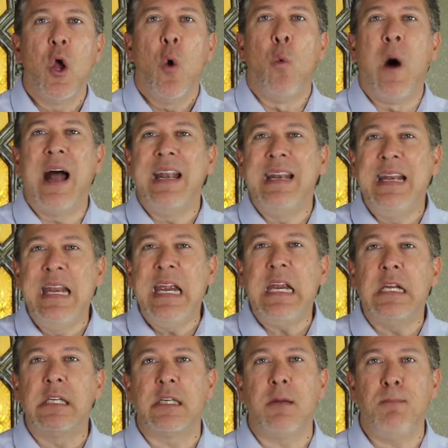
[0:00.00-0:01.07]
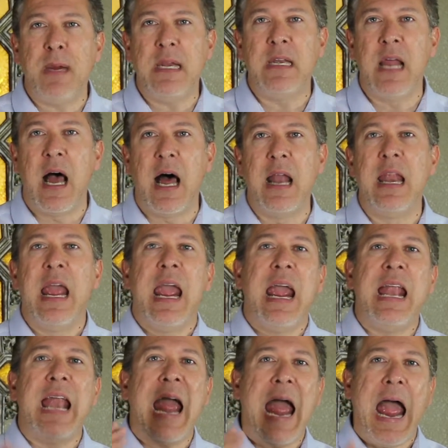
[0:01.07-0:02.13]
what needs to be done,
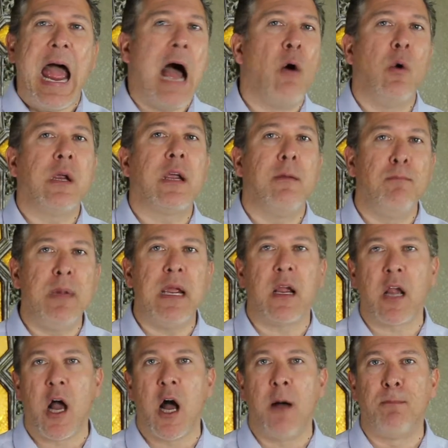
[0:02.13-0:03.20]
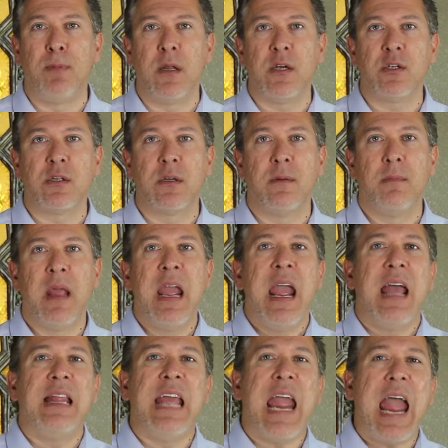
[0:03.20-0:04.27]
and how it can be accomplished.
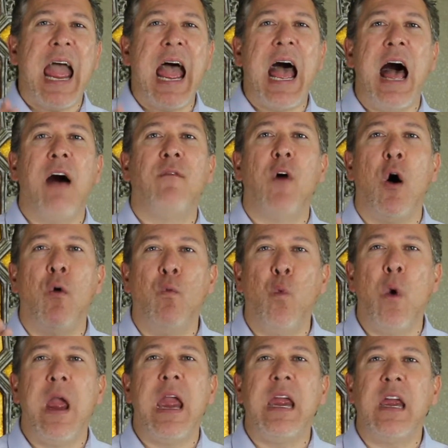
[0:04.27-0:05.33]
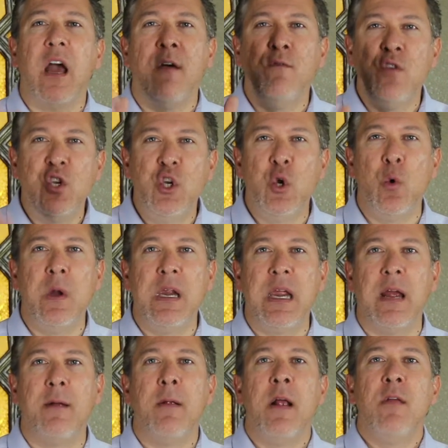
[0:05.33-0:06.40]
And they have a way of doing
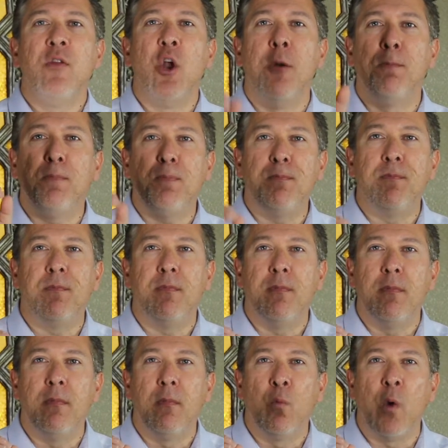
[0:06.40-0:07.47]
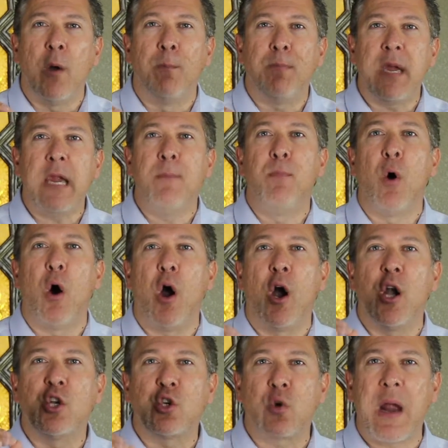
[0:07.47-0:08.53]
it. They're where people
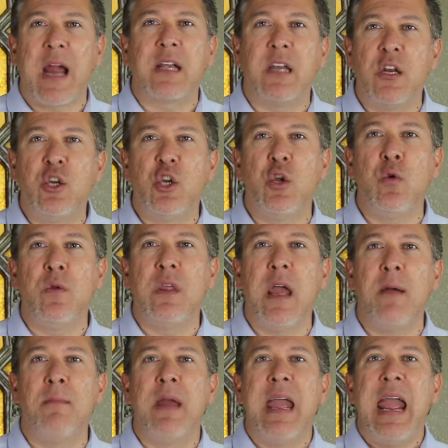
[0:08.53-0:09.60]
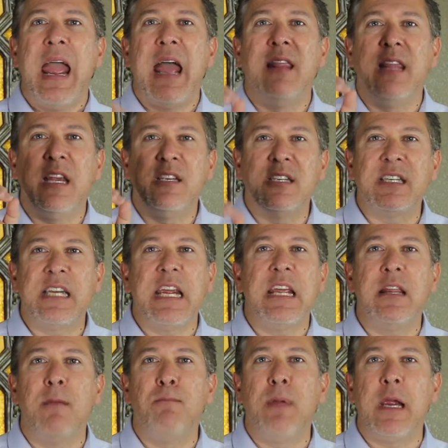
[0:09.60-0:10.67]
are attracted to them and they see
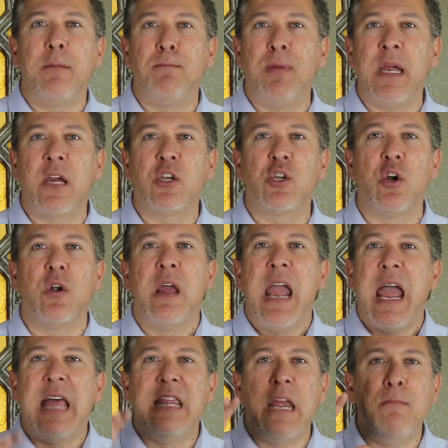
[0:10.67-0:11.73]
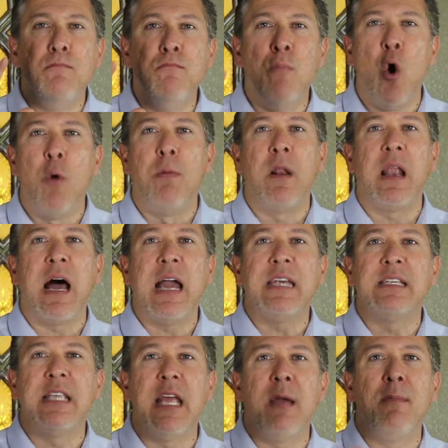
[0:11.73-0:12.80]
the big picture and they
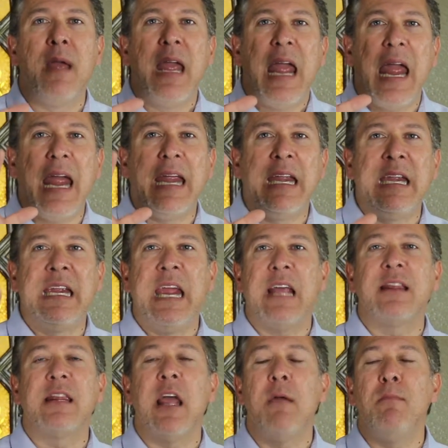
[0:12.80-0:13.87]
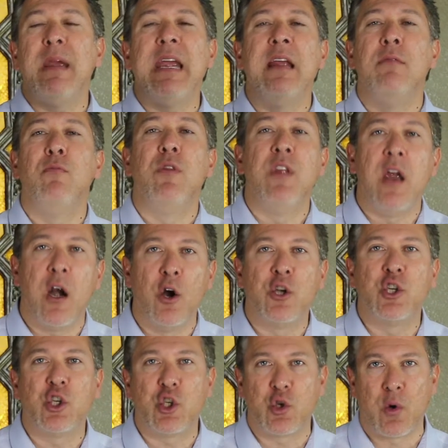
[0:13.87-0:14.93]
mobilize them and get them in their
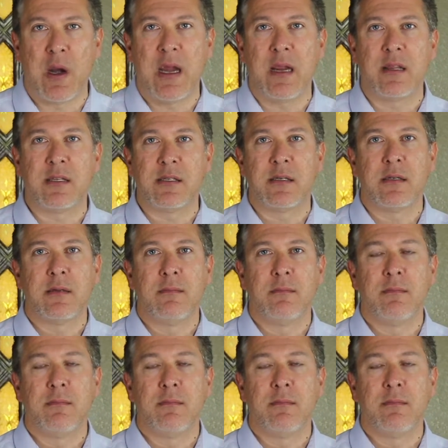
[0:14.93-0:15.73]
strengths.